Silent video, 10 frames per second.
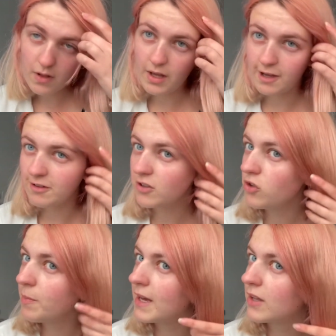It's actually
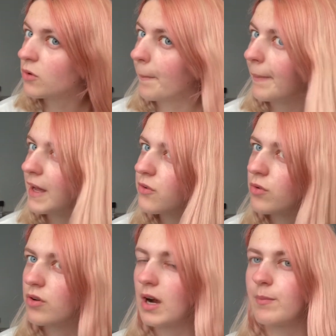picking up better
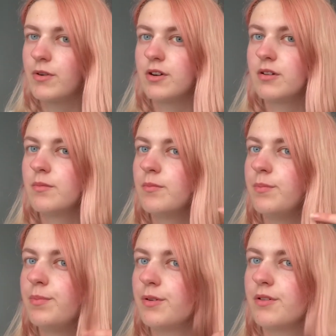on camera
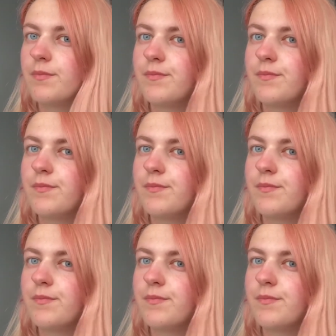but